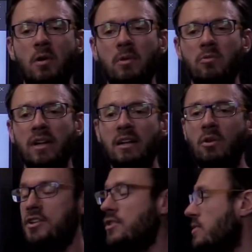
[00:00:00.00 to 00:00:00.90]
what we really
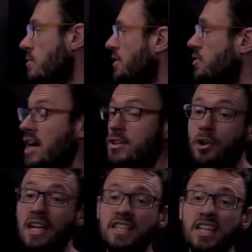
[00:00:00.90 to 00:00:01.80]
want to do is we want to try and
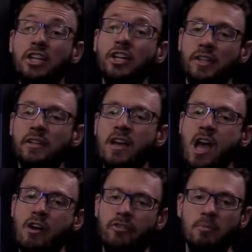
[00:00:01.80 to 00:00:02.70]
transition
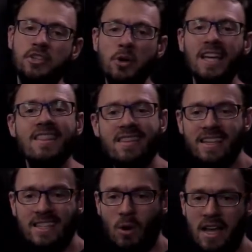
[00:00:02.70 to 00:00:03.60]
from doing it
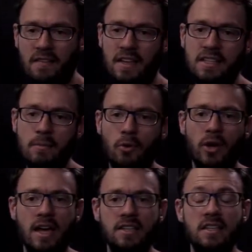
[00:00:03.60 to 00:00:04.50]
this way in these simple
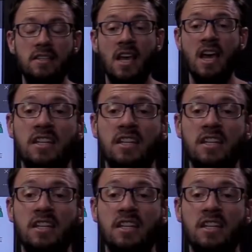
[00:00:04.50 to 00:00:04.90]
cases